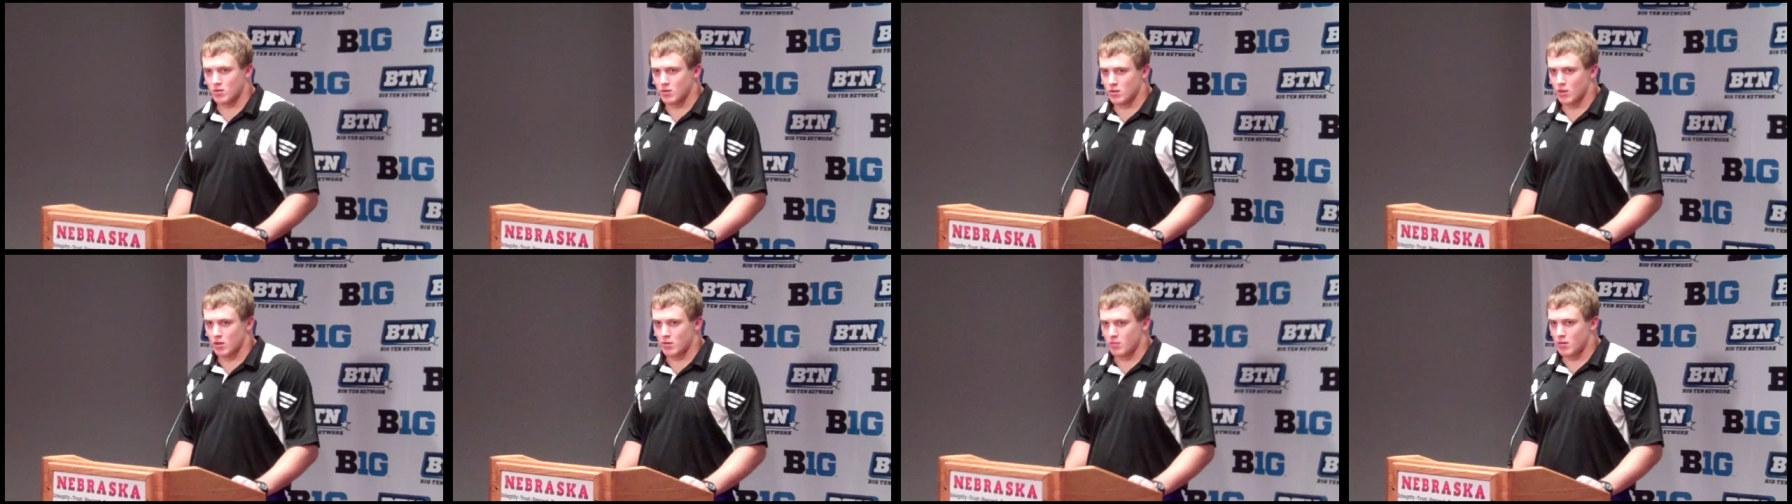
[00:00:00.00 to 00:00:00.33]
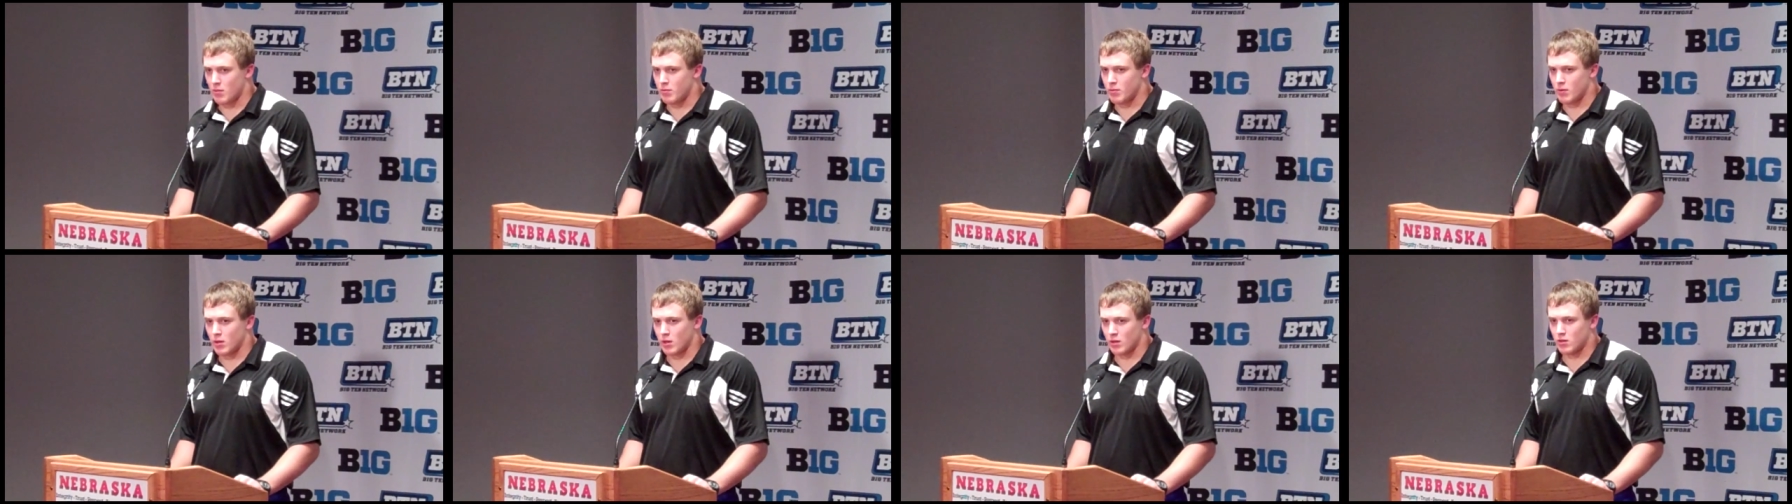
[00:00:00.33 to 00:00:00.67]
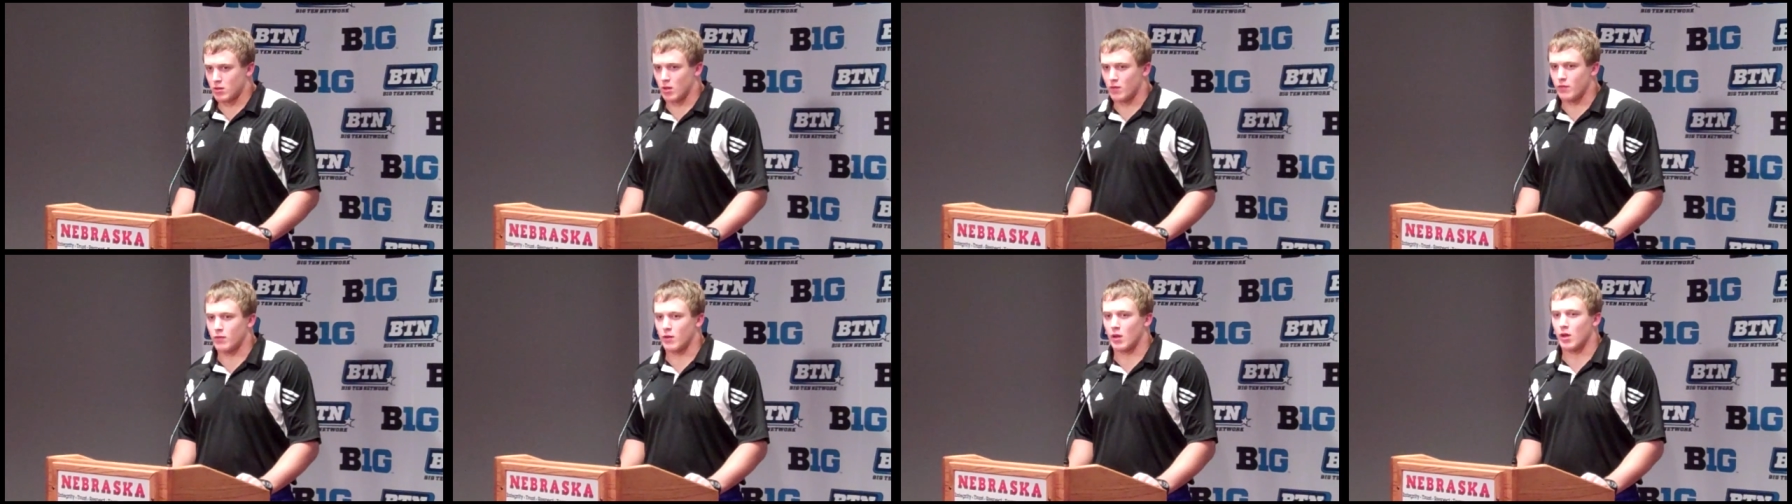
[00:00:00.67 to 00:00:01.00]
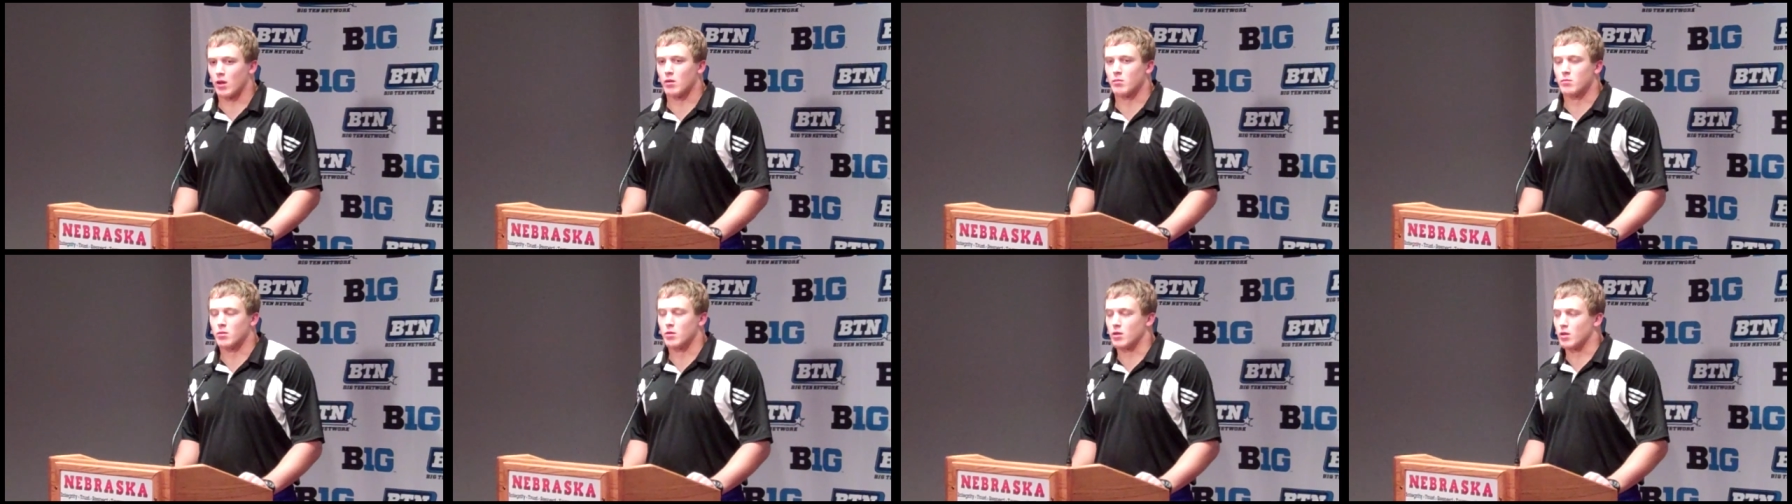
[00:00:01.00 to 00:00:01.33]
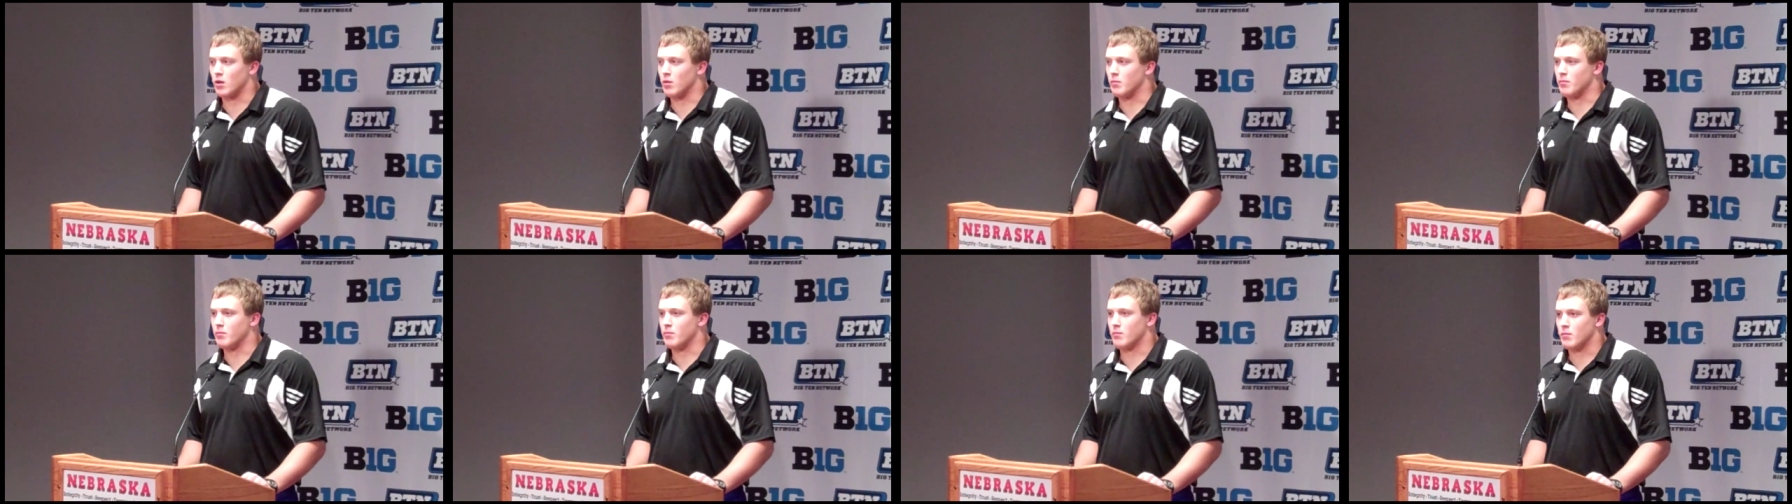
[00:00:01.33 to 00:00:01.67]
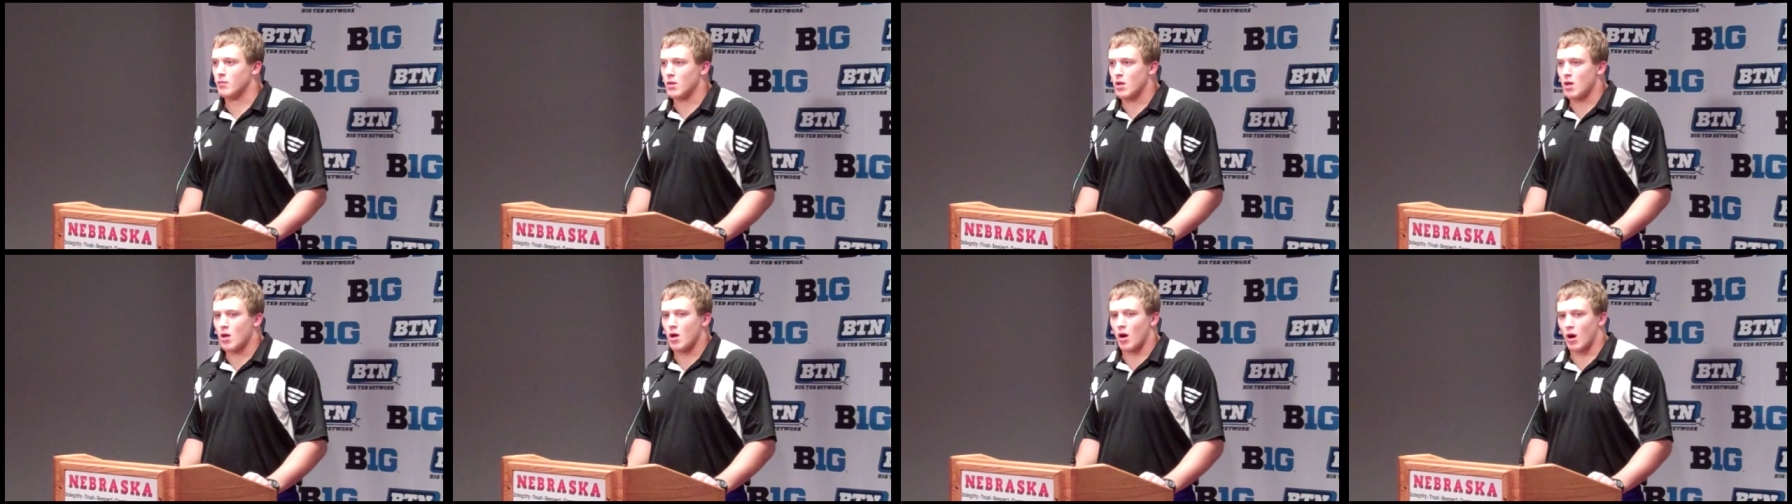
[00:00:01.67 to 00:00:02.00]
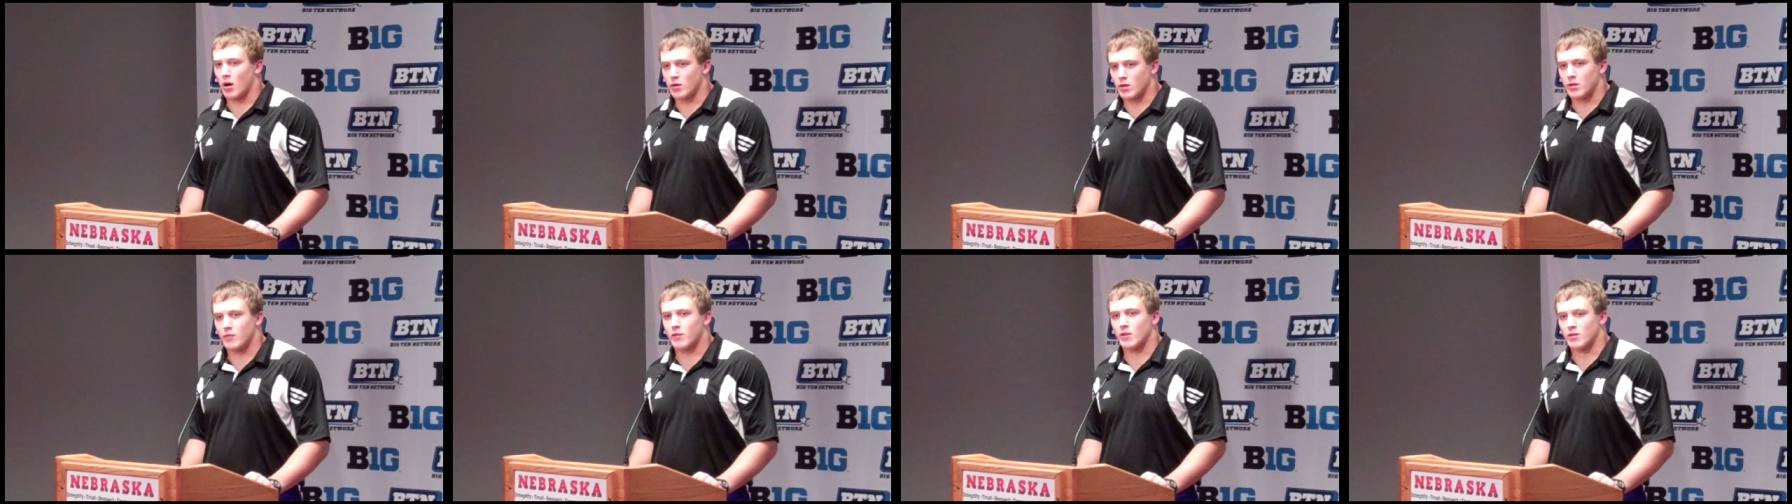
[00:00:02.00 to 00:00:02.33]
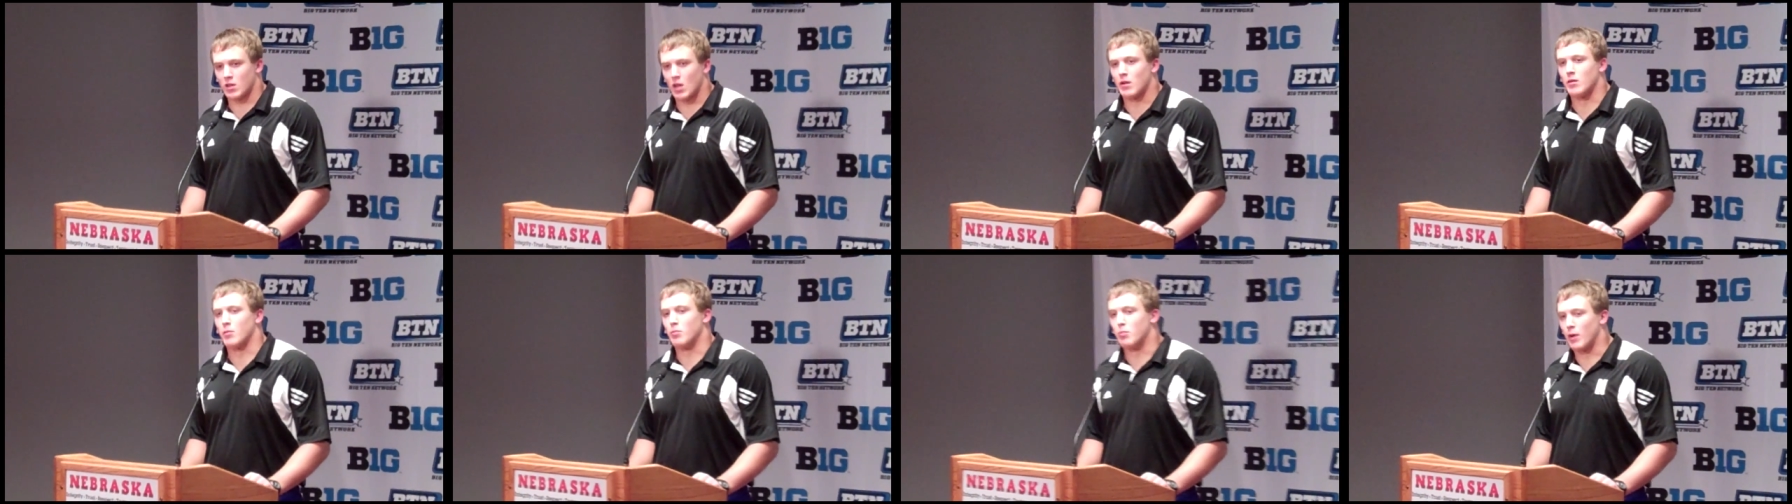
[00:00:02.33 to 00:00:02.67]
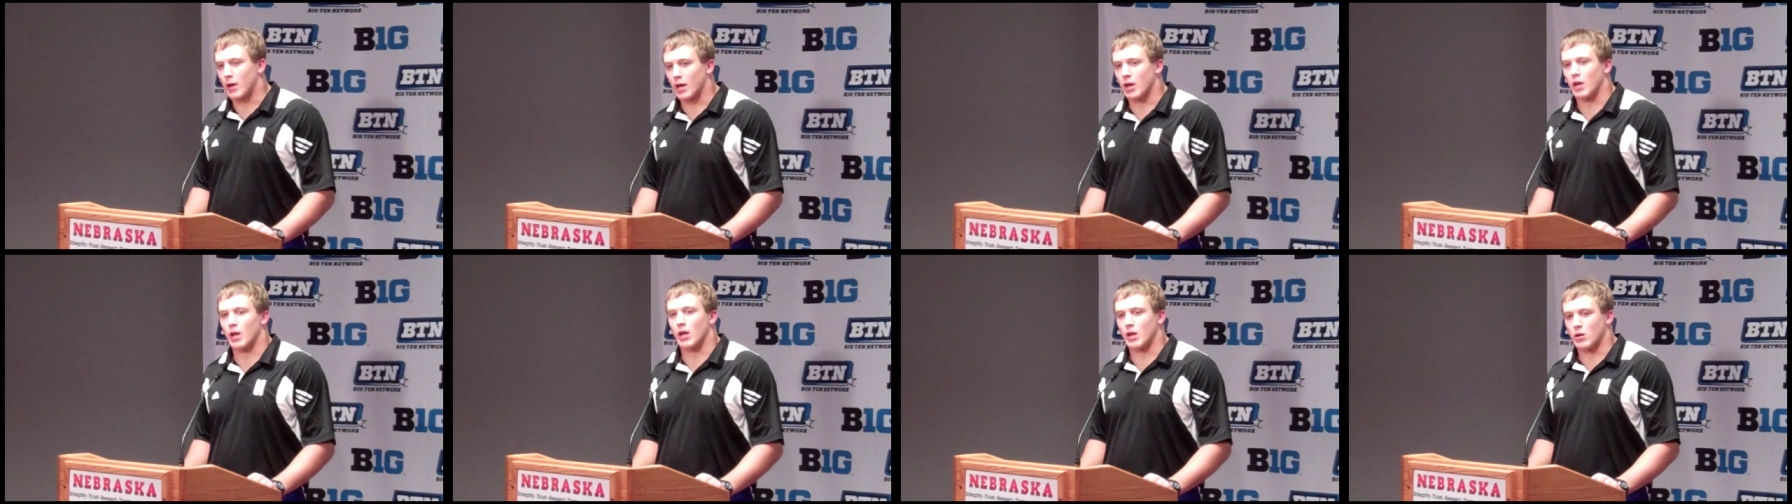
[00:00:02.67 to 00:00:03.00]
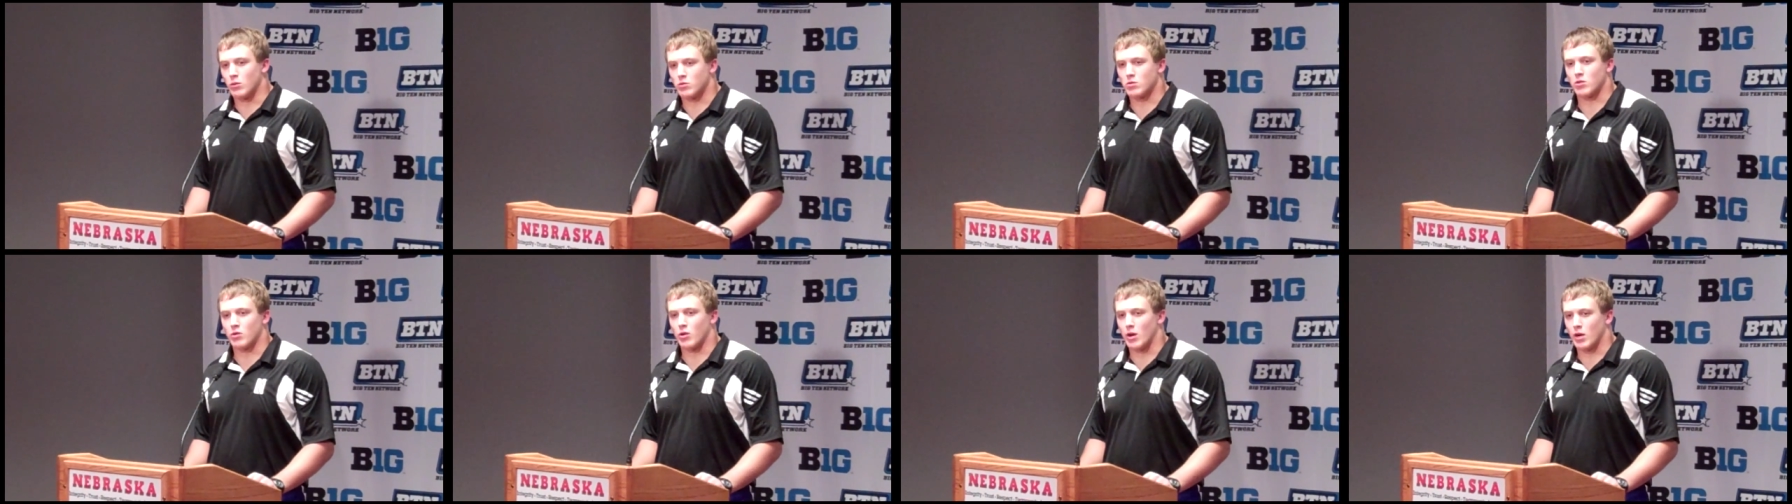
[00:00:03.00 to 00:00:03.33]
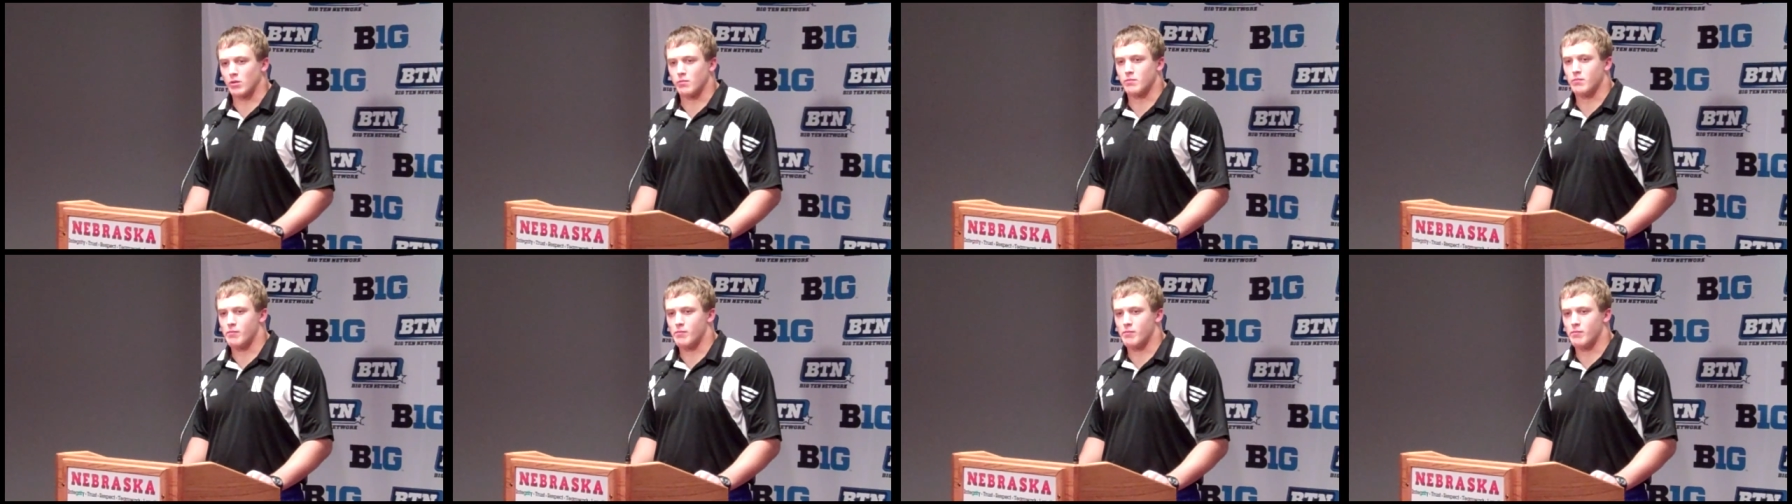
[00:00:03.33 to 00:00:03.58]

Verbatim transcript: they, they put a tough game, but um, our defense came to play today. It was great.